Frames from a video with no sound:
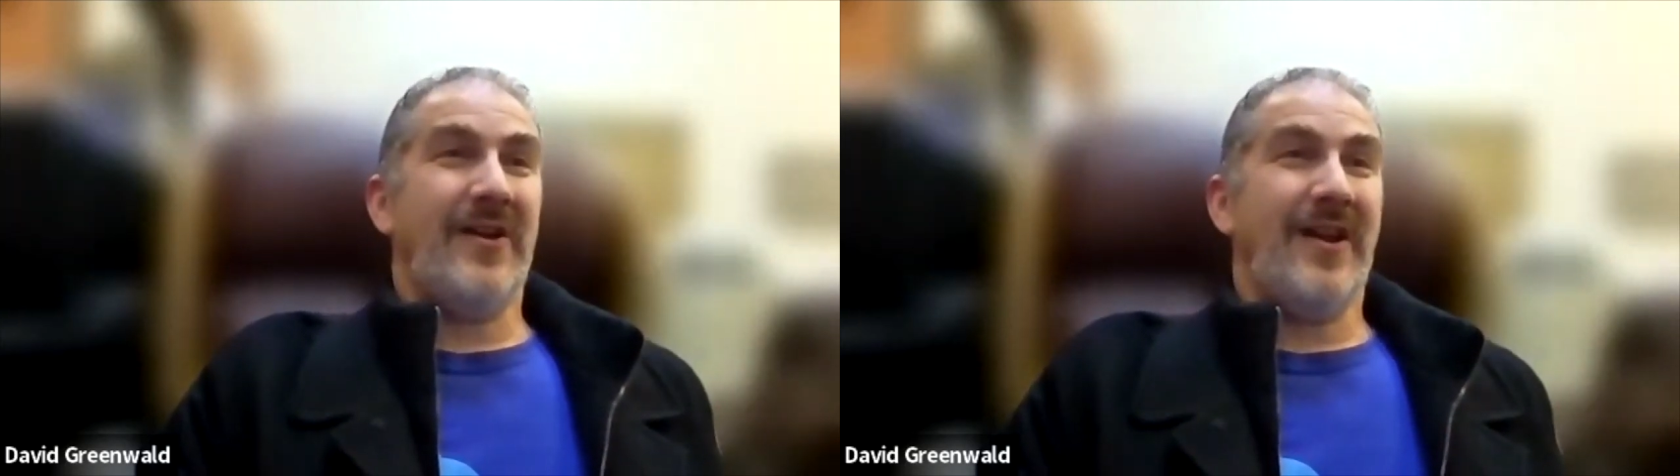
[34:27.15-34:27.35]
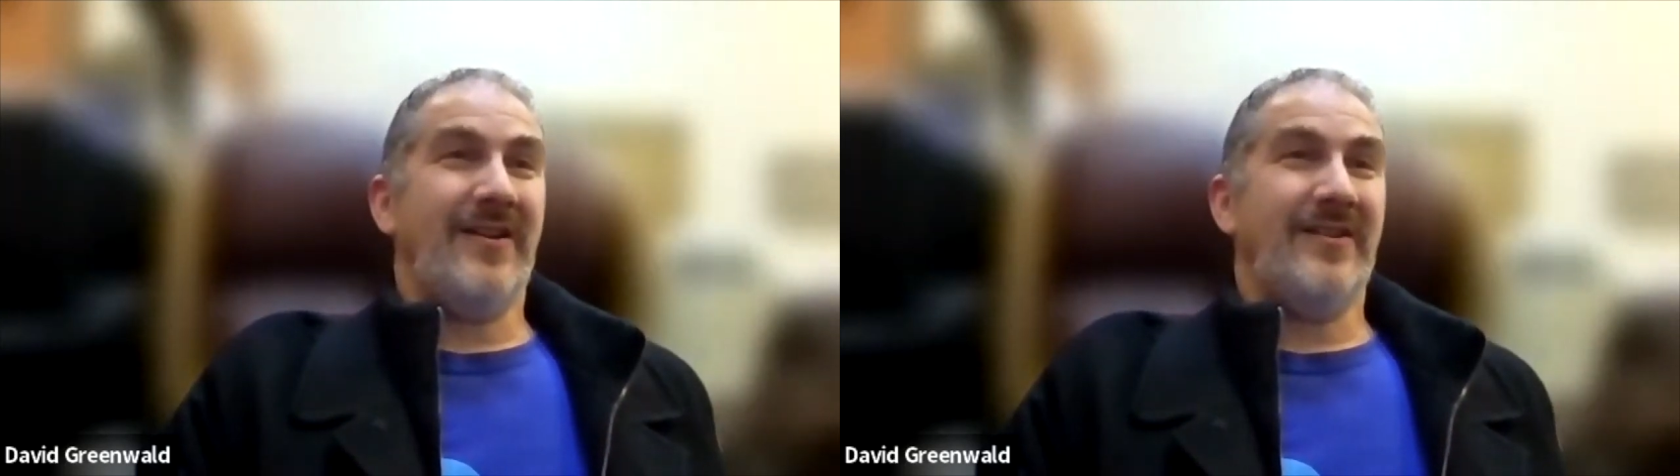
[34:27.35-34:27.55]

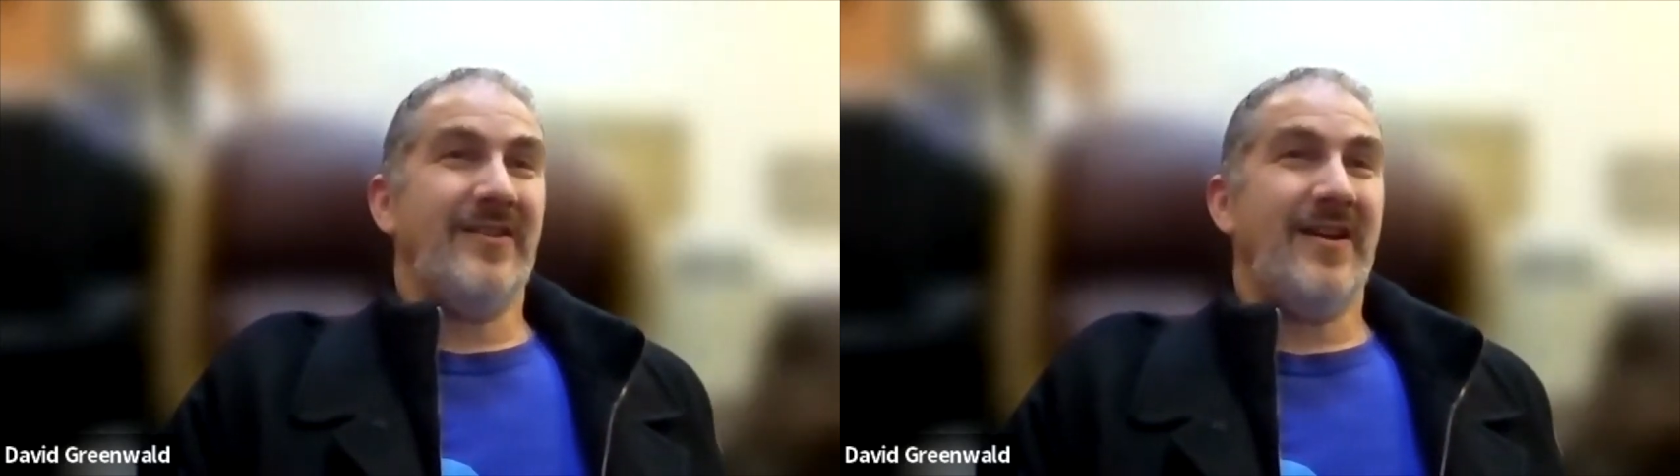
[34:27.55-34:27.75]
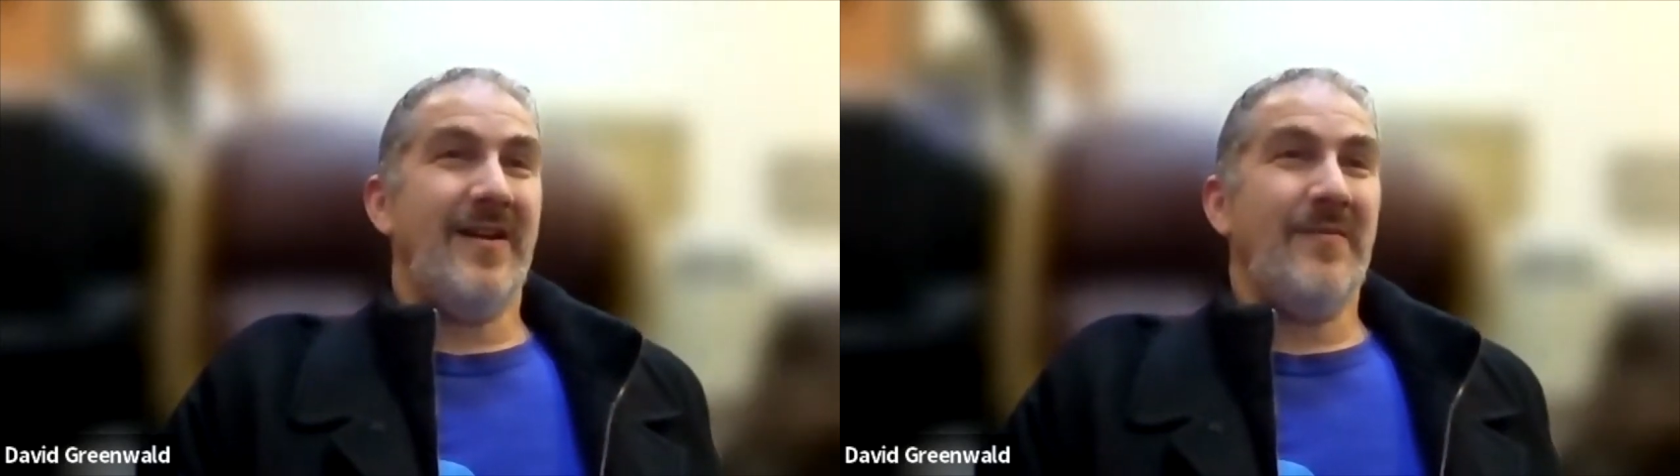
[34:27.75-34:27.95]
out of
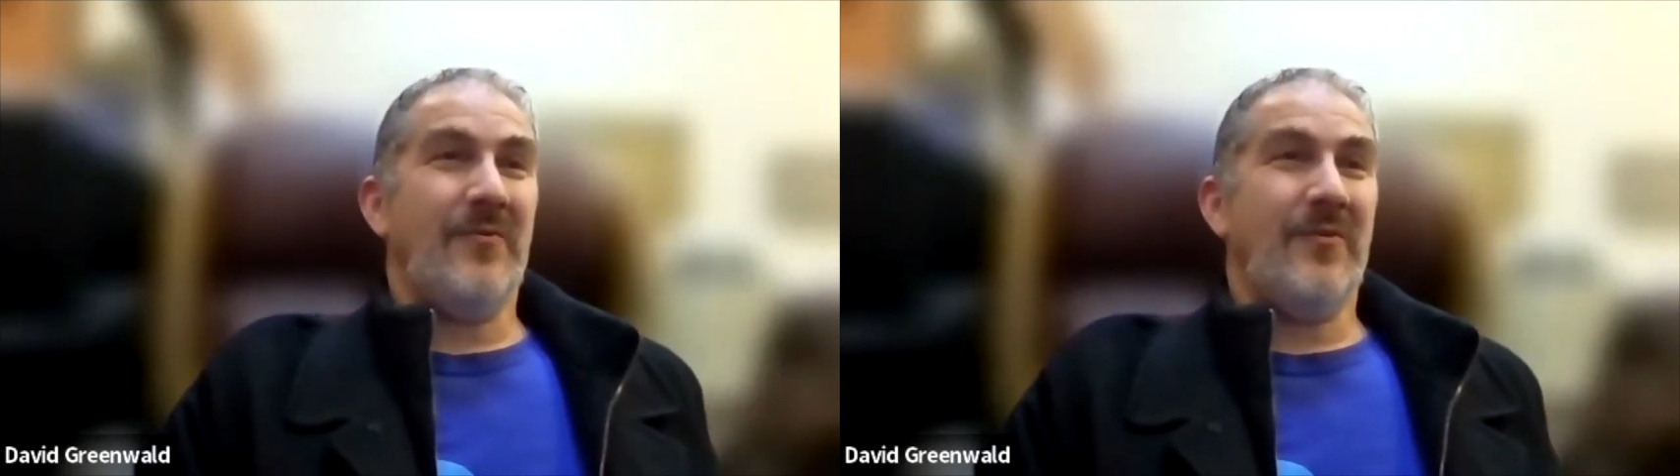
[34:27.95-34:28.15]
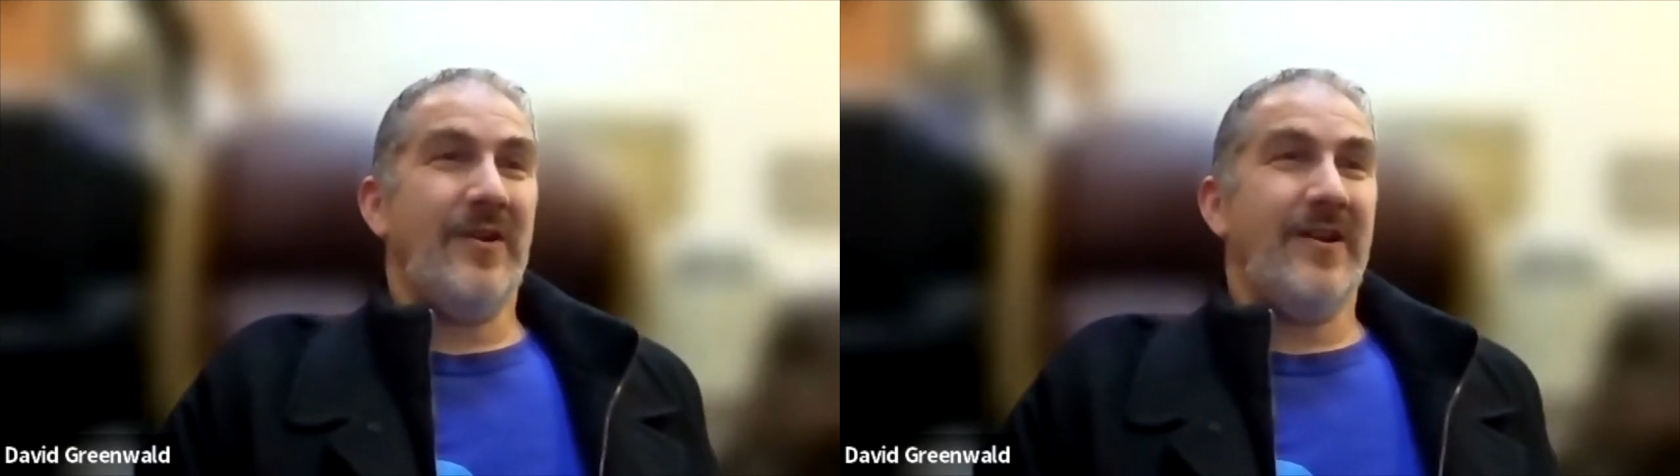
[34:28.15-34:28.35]
time. I
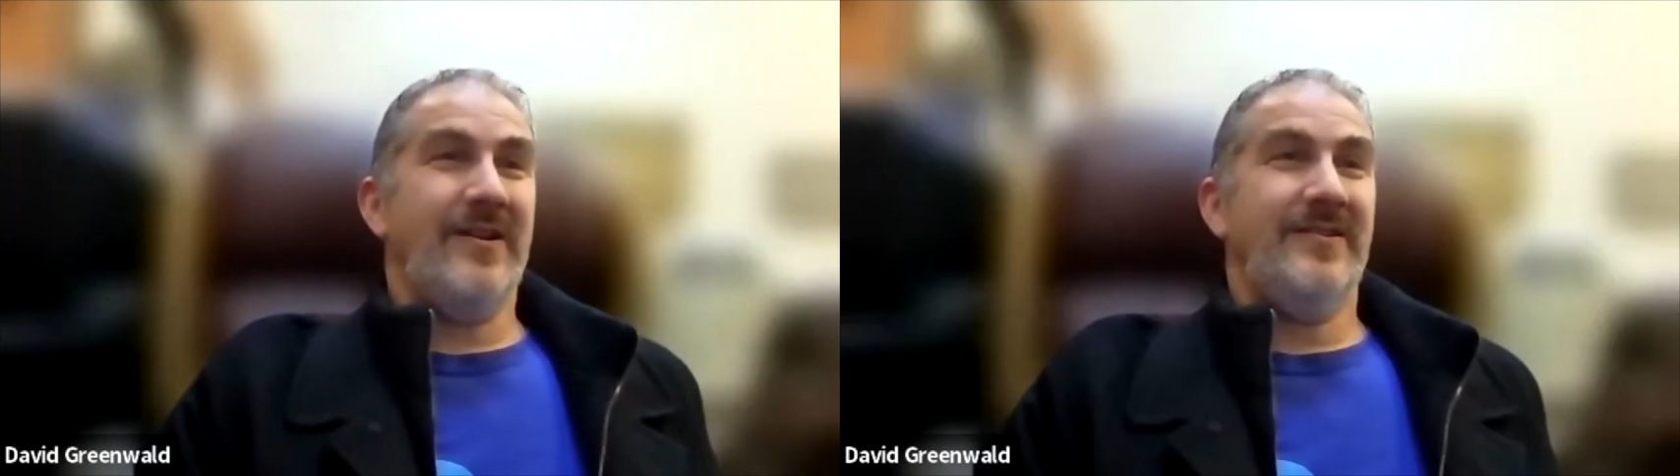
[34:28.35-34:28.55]
wanted